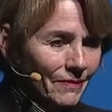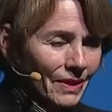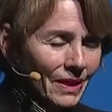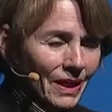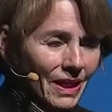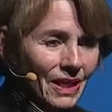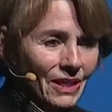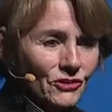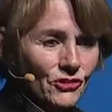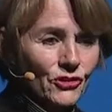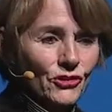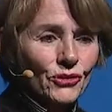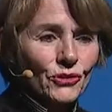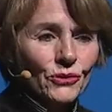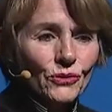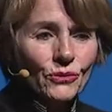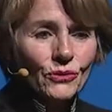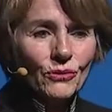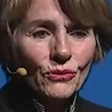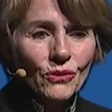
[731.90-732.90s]
has
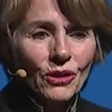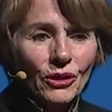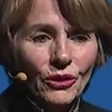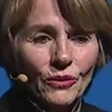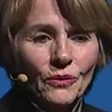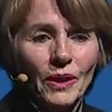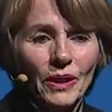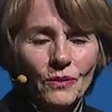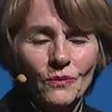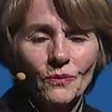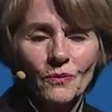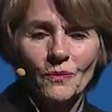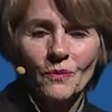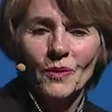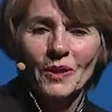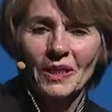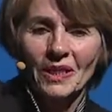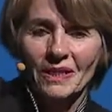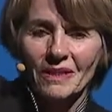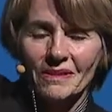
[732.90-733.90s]
two great
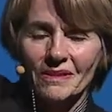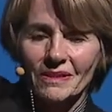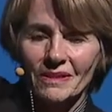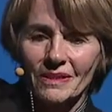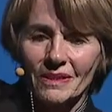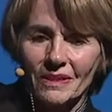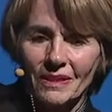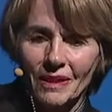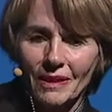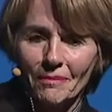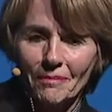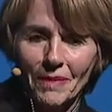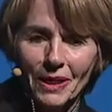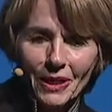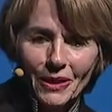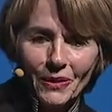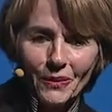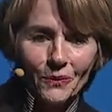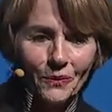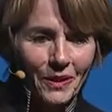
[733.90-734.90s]
wings, a
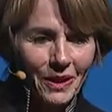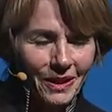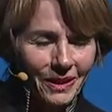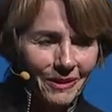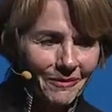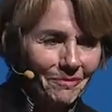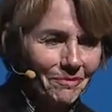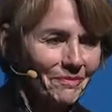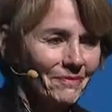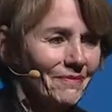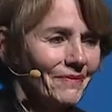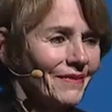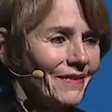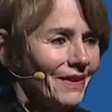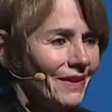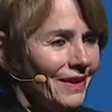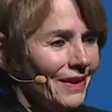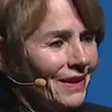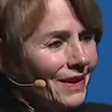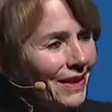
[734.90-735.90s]
male wing
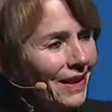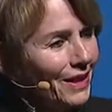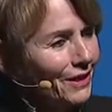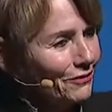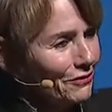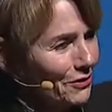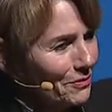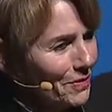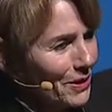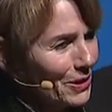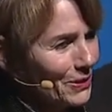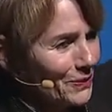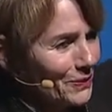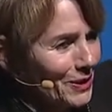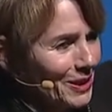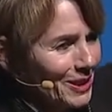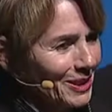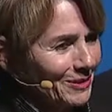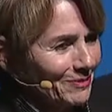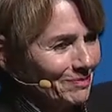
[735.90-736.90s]
and a female
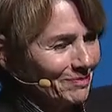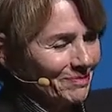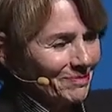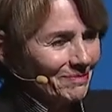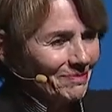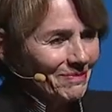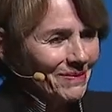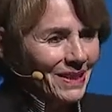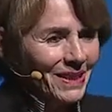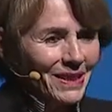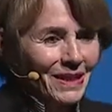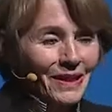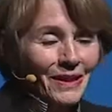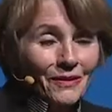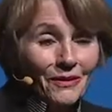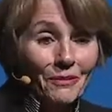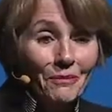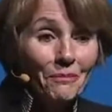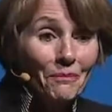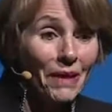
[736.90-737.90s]
wing.
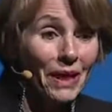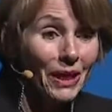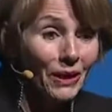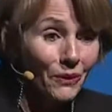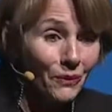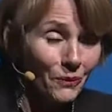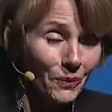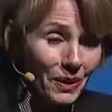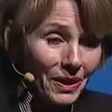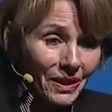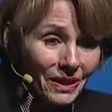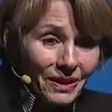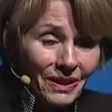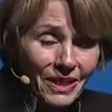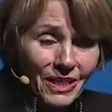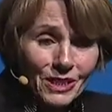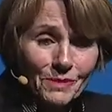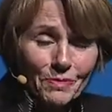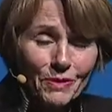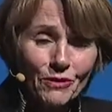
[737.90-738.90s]
The male wing
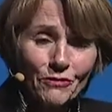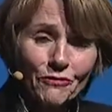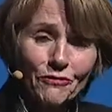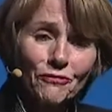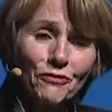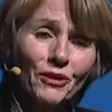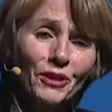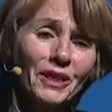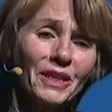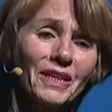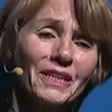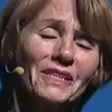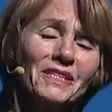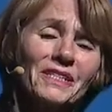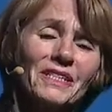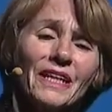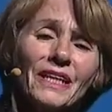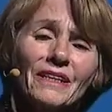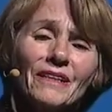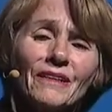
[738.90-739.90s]
has been fully
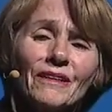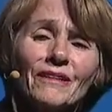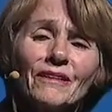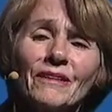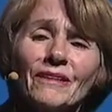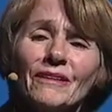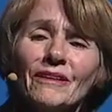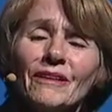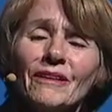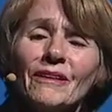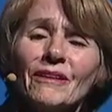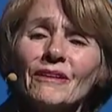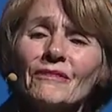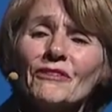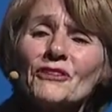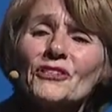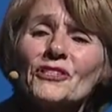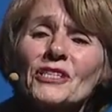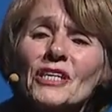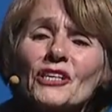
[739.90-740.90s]
extended for
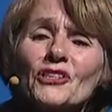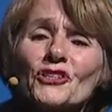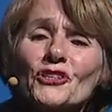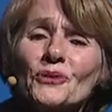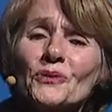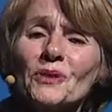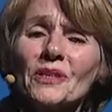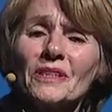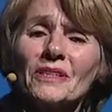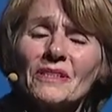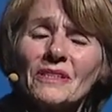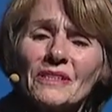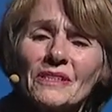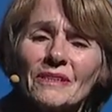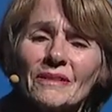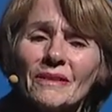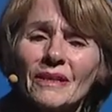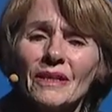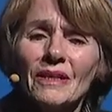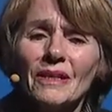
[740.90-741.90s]
centuries,
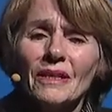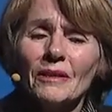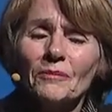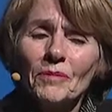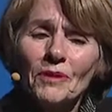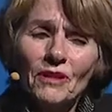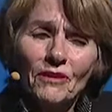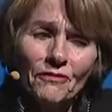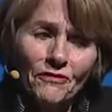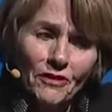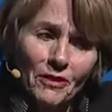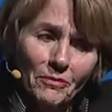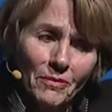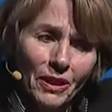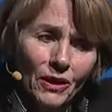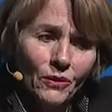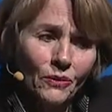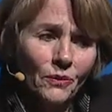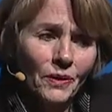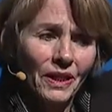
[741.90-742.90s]
but the
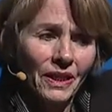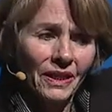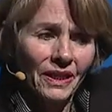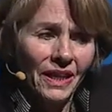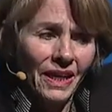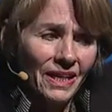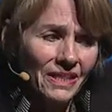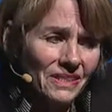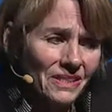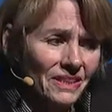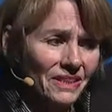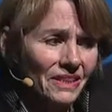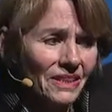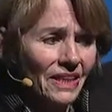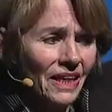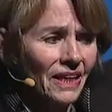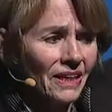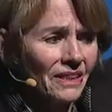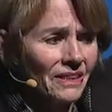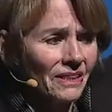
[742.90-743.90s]
female wing hasn't
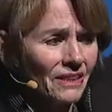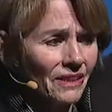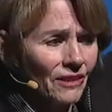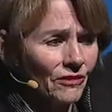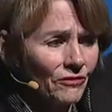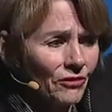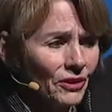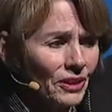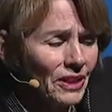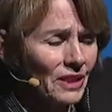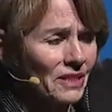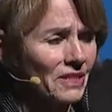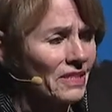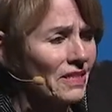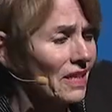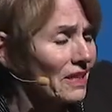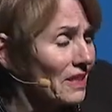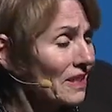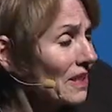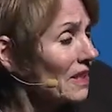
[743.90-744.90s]
yet fully
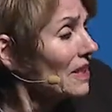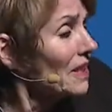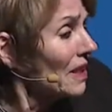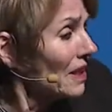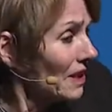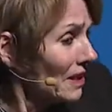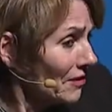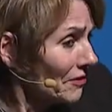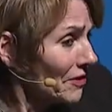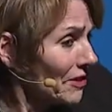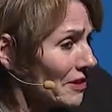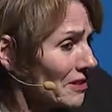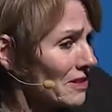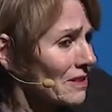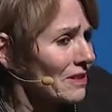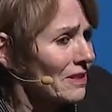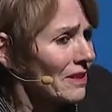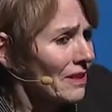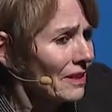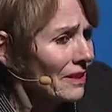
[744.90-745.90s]
extended in any of
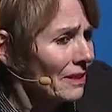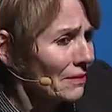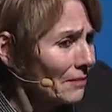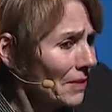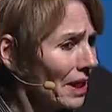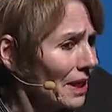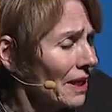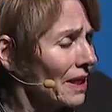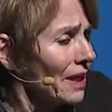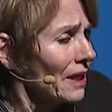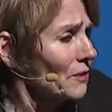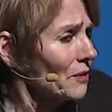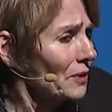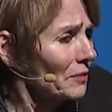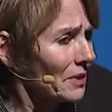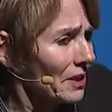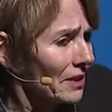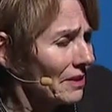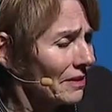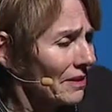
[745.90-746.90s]
us, men and
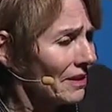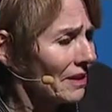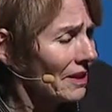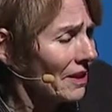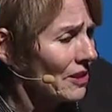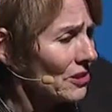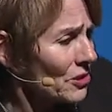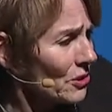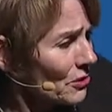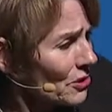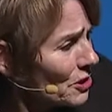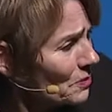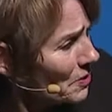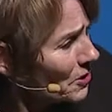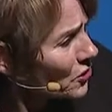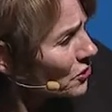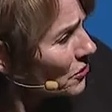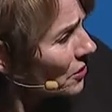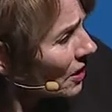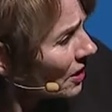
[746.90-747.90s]
women. So it's
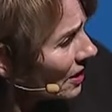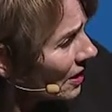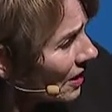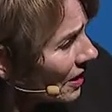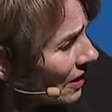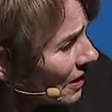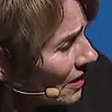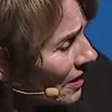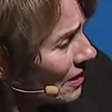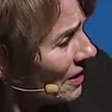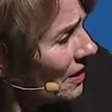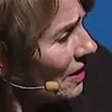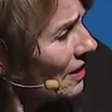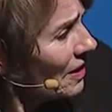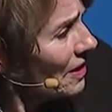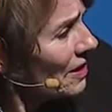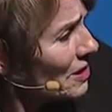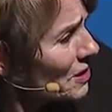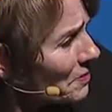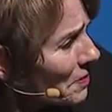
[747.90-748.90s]
been truncated,
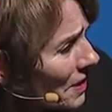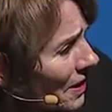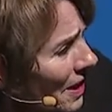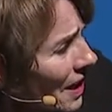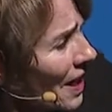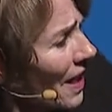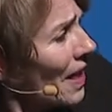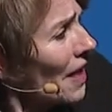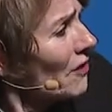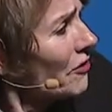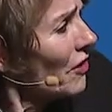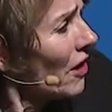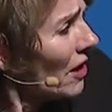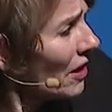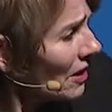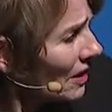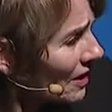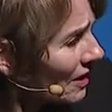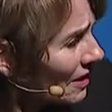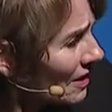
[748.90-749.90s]
it's been
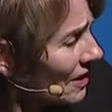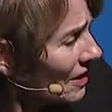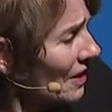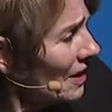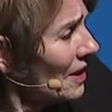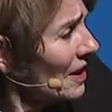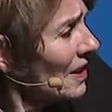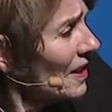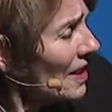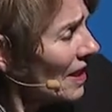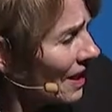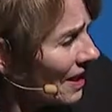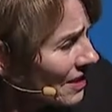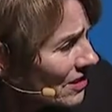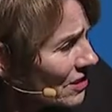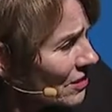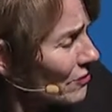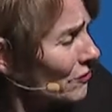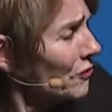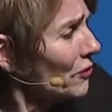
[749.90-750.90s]
half-hearted, it
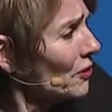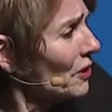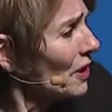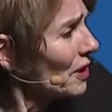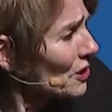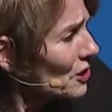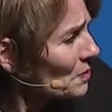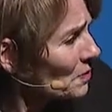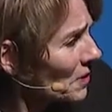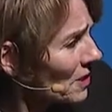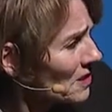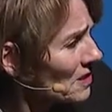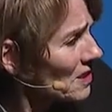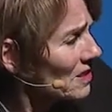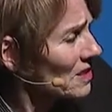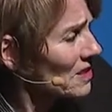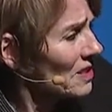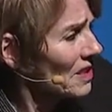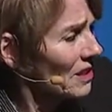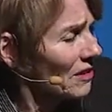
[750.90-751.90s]
hasn't fully expressed
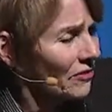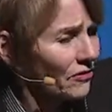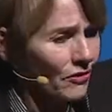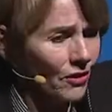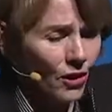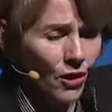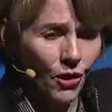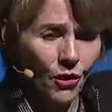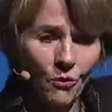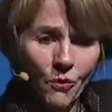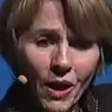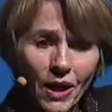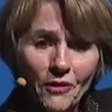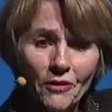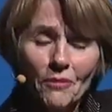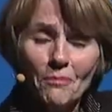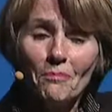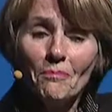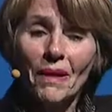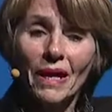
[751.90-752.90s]
itself. While
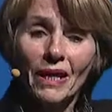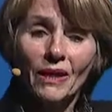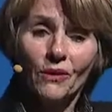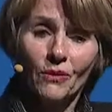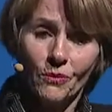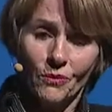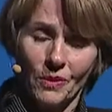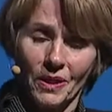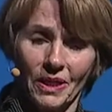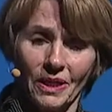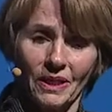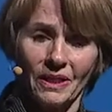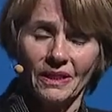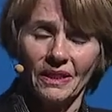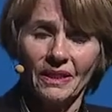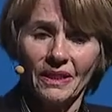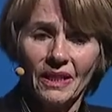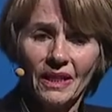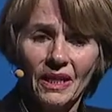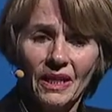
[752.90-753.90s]
the male wing,
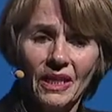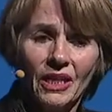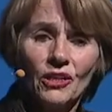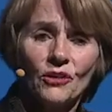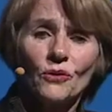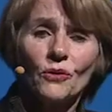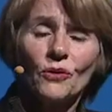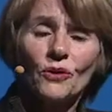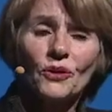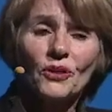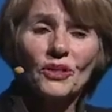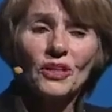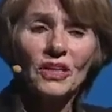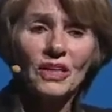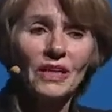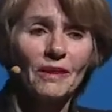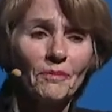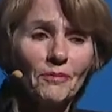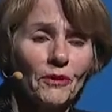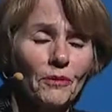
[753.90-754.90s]
in order to
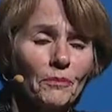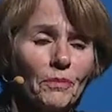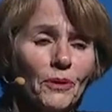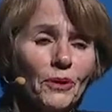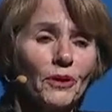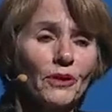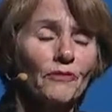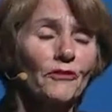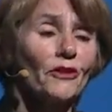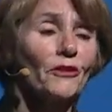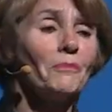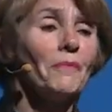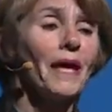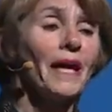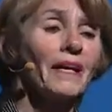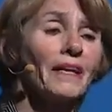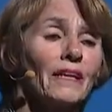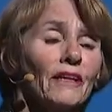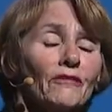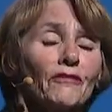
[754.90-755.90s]
keep the bird of
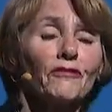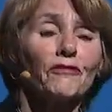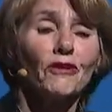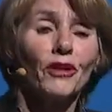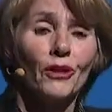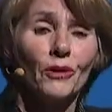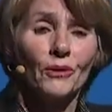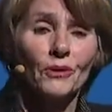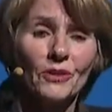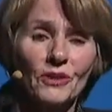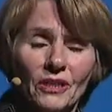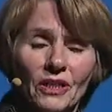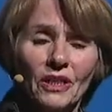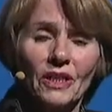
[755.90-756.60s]
humanity afloat,